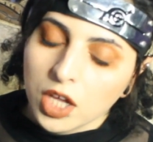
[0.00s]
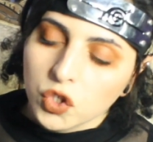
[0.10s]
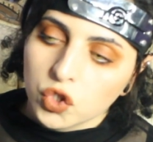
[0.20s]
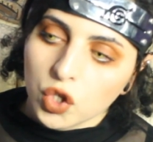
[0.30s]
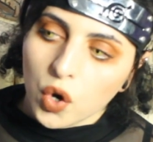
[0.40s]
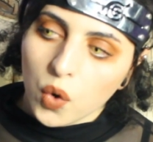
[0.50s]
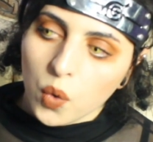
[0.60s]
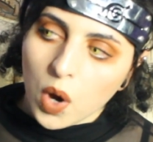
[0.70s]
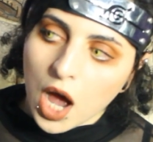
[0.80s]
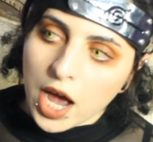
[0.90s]

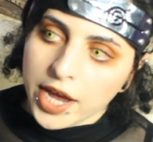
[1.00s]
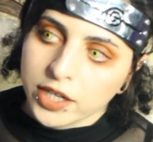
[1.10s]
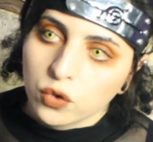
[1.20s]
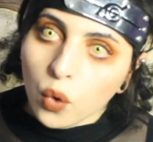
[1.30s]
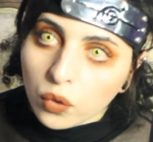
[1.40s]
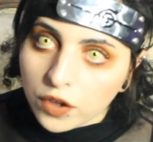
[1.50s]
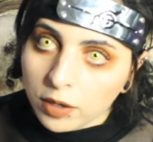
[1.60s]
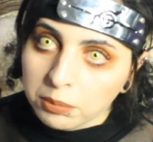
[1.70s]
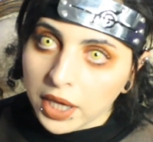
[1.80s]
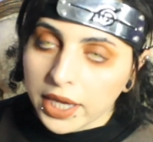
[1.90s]
So I told
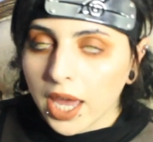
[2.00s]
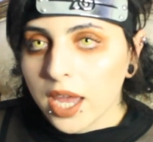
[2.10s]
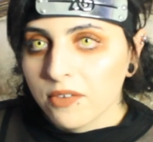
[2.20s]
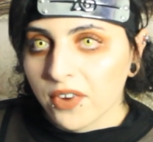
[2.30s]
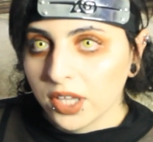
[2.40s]
them, like, hey, if I